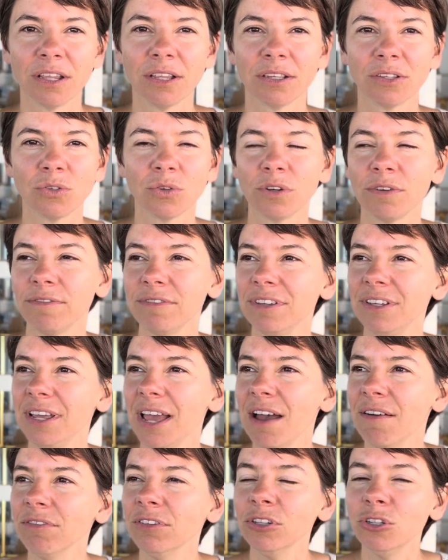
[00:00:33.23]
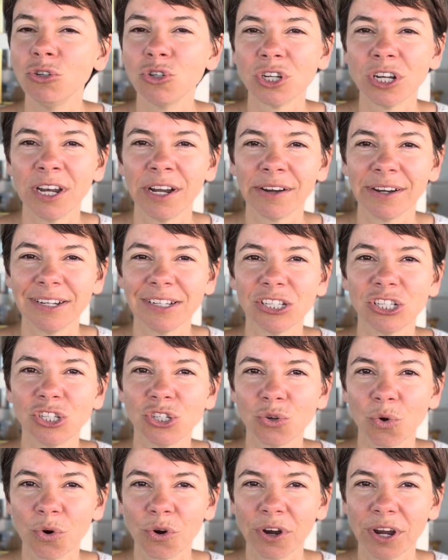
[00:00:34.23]
sort of the evolutionary
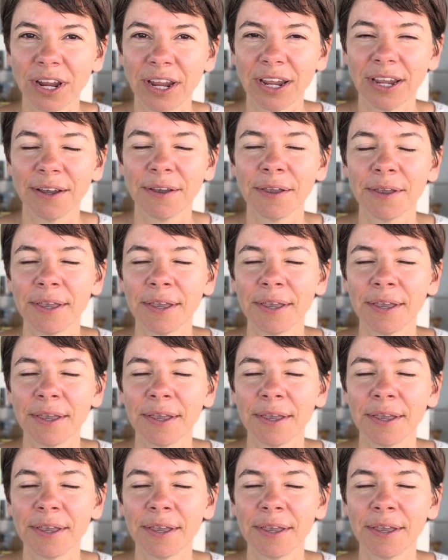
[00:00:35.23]
story